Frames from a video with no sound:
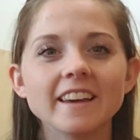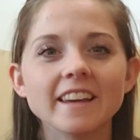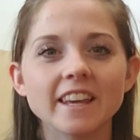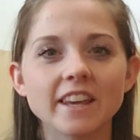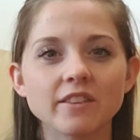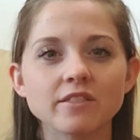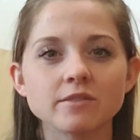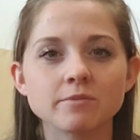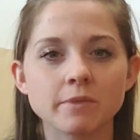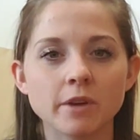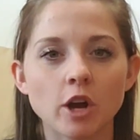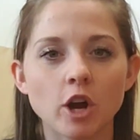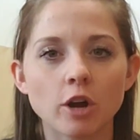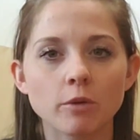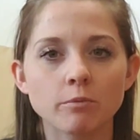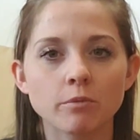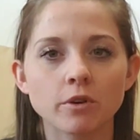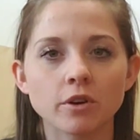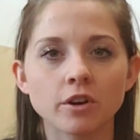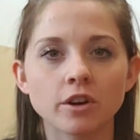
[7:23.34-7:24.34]
gives me
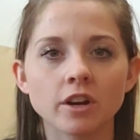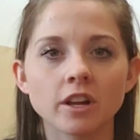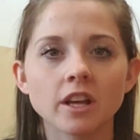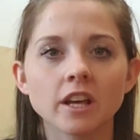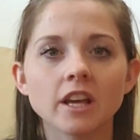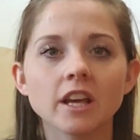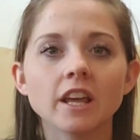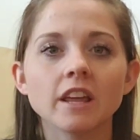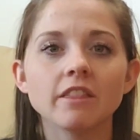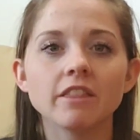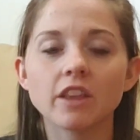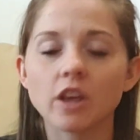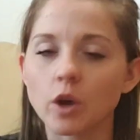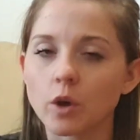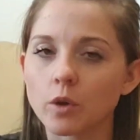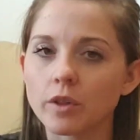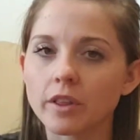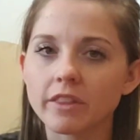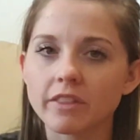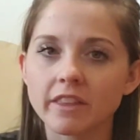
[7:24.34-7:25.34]
heartburn. The
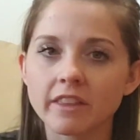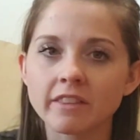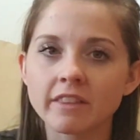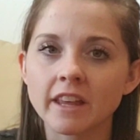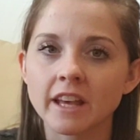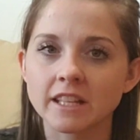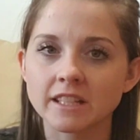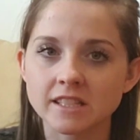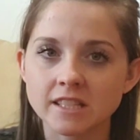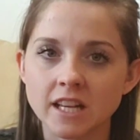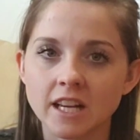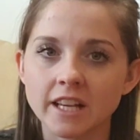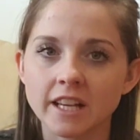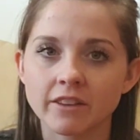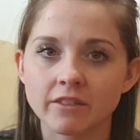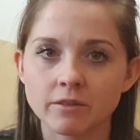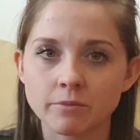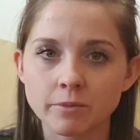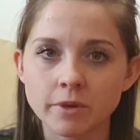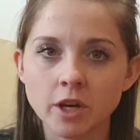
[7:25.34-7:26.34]
only thing that has not
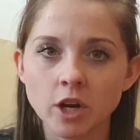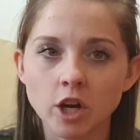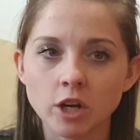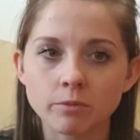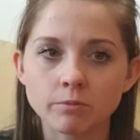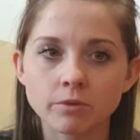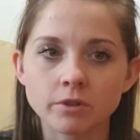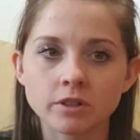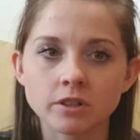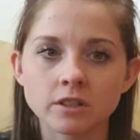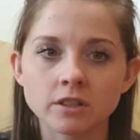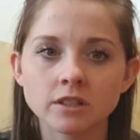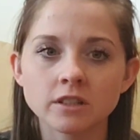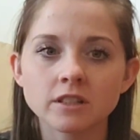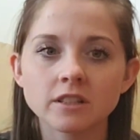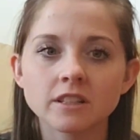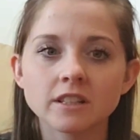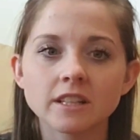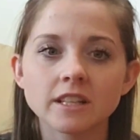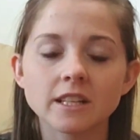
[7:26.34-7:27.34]
given me heartburn
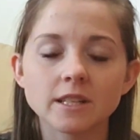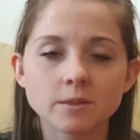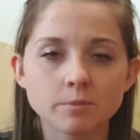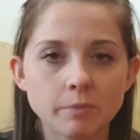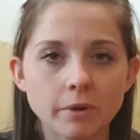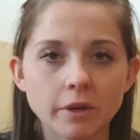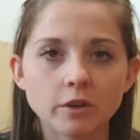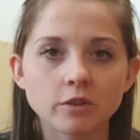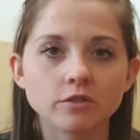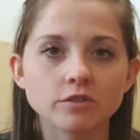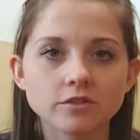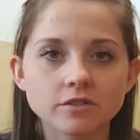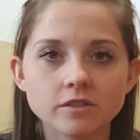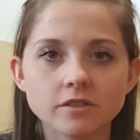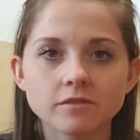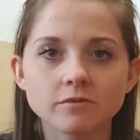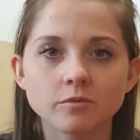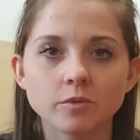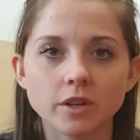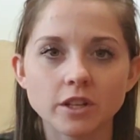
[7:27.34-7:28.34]
is
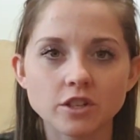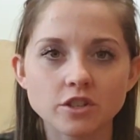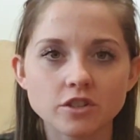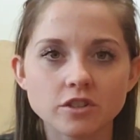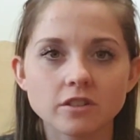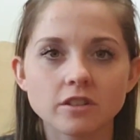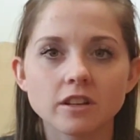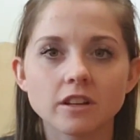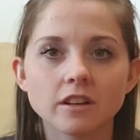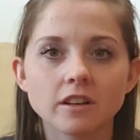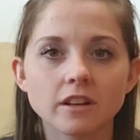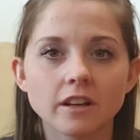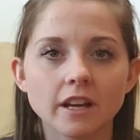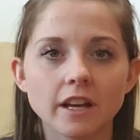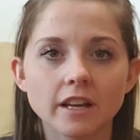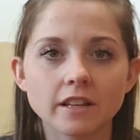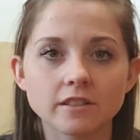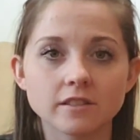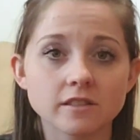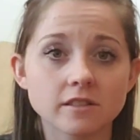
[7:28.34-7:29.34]
pickles, which
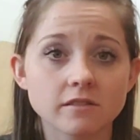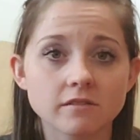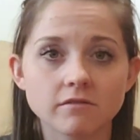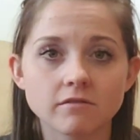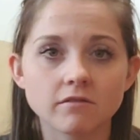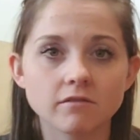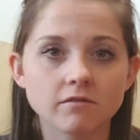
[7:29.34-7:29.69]
is